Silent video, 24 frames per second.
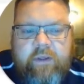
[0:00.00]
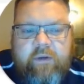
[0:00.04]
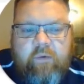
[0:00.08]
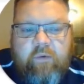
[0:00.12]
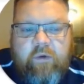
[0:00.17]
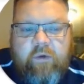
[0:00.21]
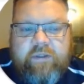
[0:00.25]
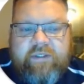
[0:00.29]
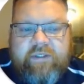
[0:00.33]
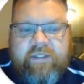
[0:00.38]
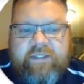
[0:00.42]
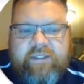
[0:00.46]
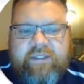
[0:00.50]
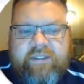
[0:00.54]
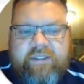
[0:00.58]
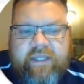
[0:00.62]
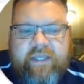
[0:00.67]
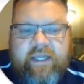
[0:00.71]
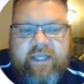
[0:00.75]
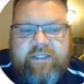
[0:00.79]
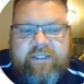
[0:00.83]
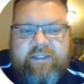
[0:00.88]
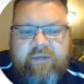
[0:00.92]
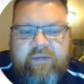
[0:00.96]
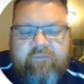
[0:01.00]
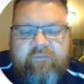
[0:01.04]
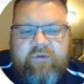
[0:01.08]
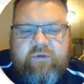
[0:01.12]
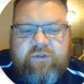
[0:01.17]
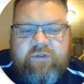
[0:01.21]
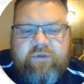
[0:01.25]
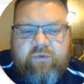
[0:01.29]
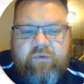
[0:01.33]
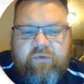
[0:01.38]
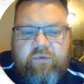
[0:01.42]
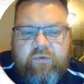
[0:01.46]
Where it says SketchUp for
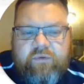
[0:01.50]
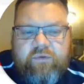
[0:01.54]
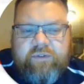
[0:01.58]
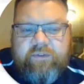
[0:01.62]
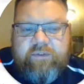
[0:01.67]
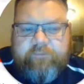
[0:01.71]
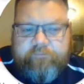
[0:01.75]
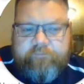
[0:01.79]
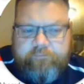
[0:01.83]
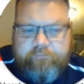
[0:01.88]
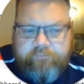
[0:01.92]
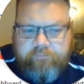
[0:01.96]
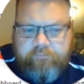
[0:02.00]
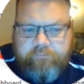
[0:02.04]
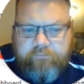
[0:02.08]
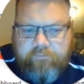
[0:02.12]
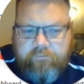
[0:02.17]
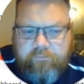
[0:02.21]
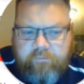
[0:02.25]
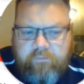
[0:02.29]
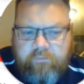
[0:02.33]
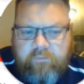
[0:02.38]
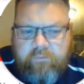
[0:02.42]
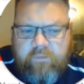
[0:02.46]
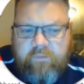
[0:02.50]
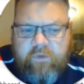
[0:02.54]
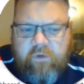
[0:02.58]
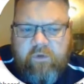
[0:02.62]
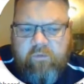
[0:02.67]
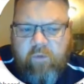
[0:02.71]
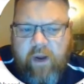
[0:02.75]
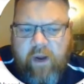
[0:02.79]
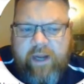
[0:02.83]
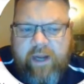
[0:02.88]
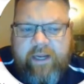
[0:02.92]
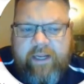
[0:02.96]
Schools
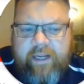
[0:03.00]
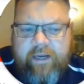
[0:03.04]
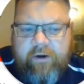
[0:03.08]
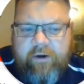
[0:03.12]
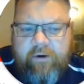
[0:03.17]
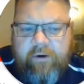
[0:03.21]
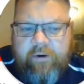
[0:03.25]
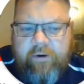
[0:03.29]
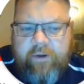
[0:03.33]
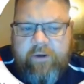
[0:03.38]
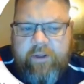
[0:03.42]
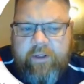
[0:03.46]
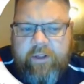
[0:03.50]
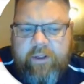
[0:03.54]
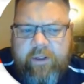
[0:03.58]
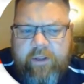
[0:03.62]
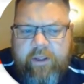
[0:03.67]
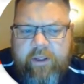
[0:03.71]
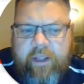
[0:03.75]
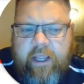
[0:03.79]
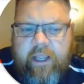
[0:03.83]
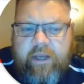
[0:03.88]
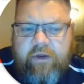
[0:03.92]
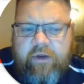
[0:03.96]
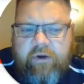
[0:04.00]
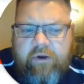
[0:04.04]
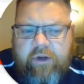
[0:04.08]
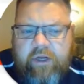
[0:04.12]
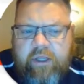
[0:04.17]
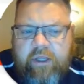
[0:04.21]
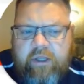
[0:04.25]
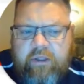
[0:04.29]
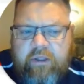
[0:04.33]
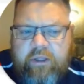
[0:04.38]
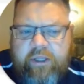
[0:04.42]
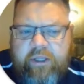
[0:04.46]
right here, and you're going
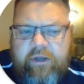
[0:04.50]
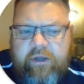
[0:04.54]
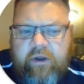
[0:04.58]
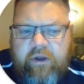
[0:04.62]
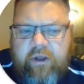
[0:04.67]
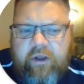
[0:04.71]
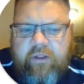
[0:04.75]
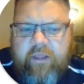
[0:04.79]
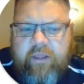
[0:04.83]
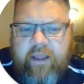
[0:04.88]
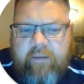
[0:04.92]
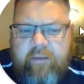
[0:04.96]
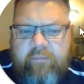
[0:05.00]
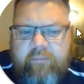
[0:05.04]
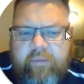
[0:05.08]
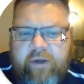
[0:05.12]
to click on that